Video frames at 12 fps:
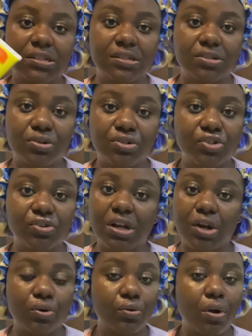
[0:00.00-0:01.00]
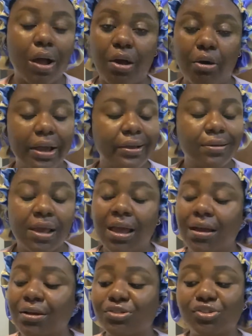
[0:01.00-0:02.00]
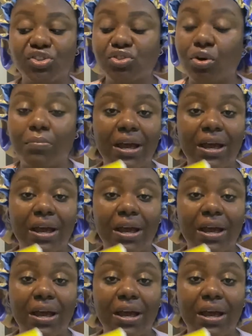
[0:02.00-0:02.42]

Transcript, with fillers: sunscreen i don't know how i just got